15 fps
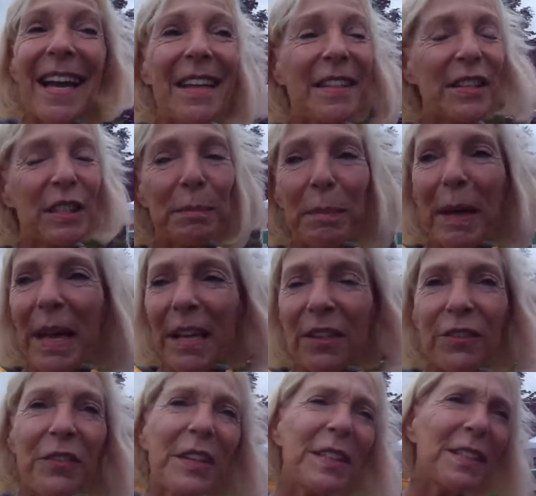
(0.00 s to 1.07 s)
The
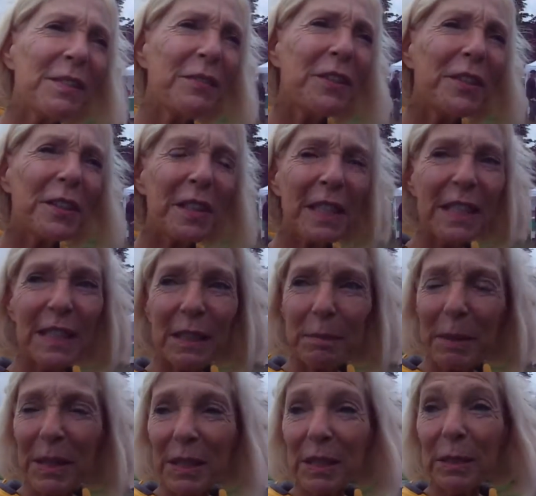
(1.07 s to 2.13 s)
Splash Festival is
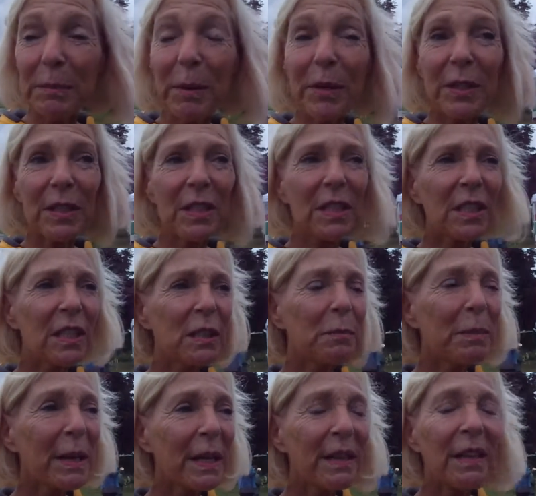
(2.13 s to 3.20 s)
being sponsored
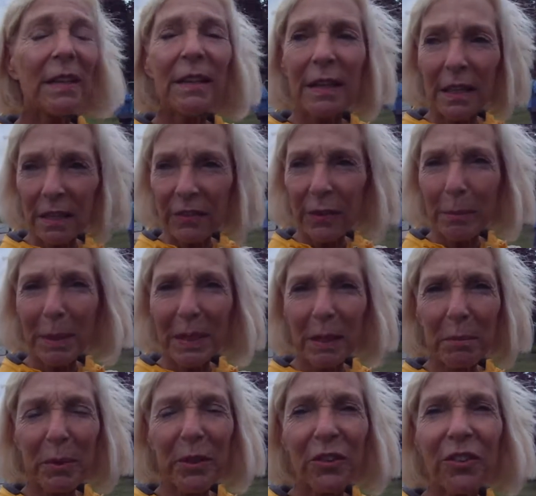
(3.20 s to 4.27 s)
by the Alliance for Better
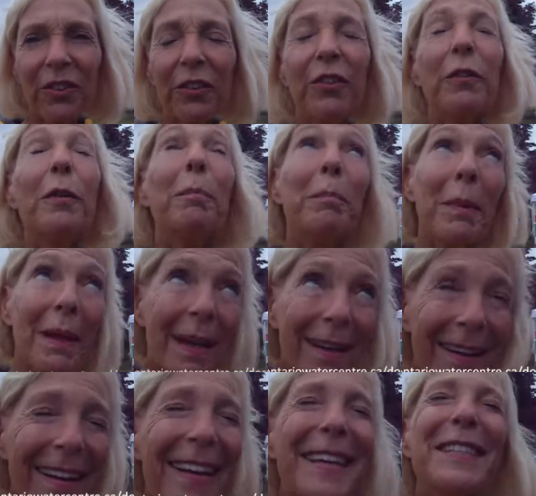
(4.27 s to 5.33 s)
Georgia,
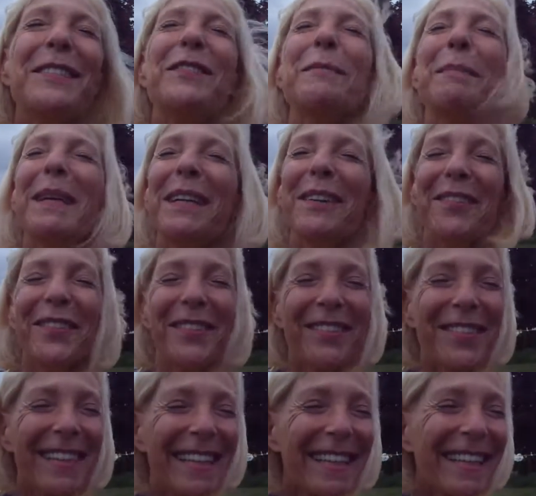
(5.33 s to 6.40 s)
Alliance for Better
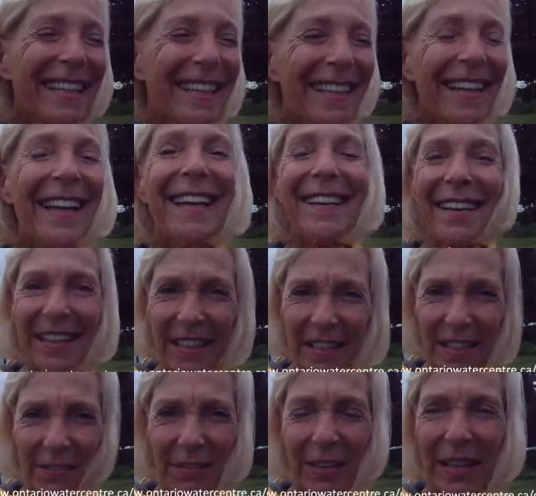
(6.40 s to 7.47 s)
Georgina,
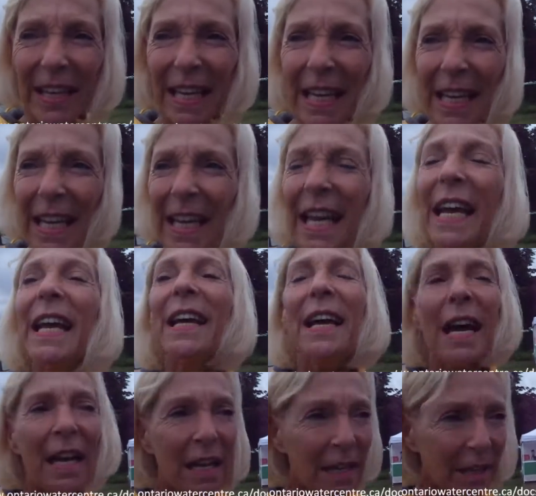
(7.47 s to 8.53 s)
Ladies of the Lake,
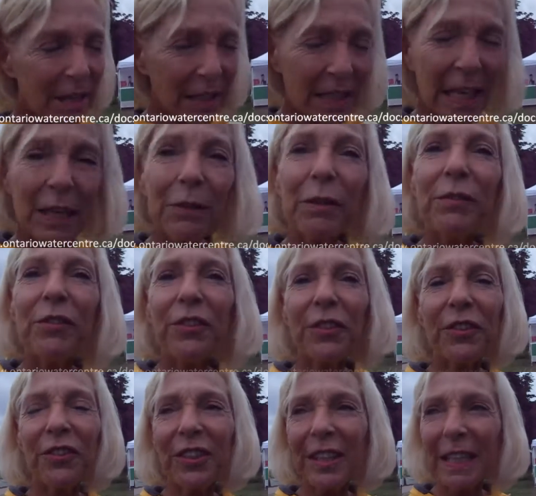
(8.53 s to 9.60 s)
uh, the town of
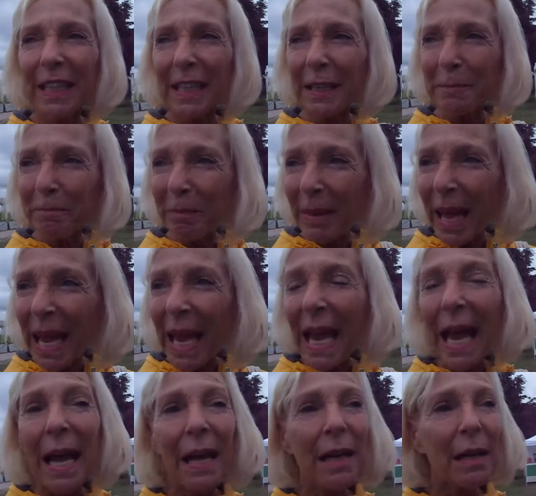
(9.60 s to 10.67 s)
Georgina.
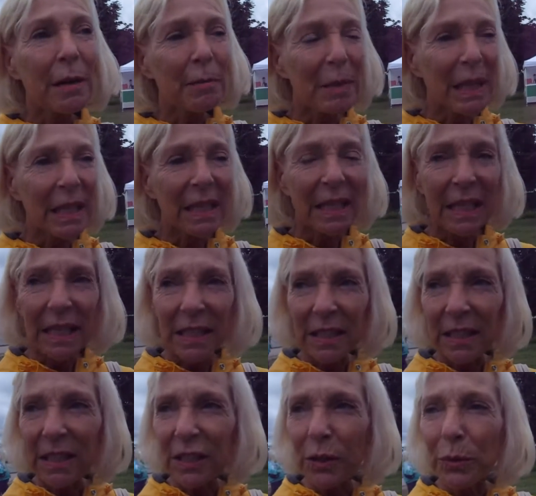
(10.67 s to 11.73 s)
Um, it is
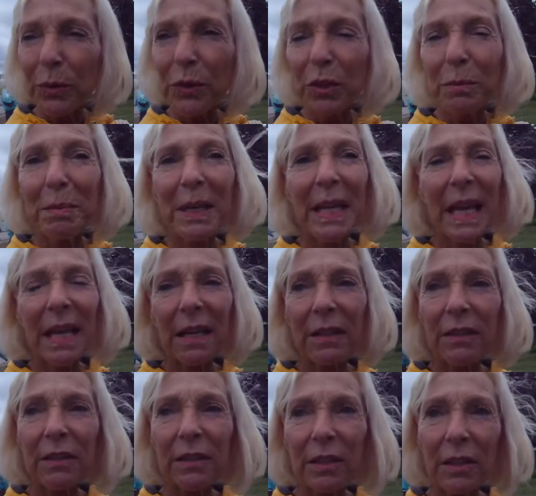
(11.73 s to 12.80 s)
going to be
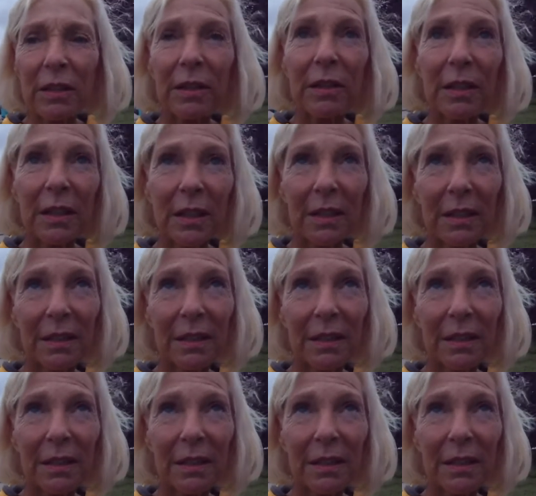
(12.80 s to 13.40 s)
held on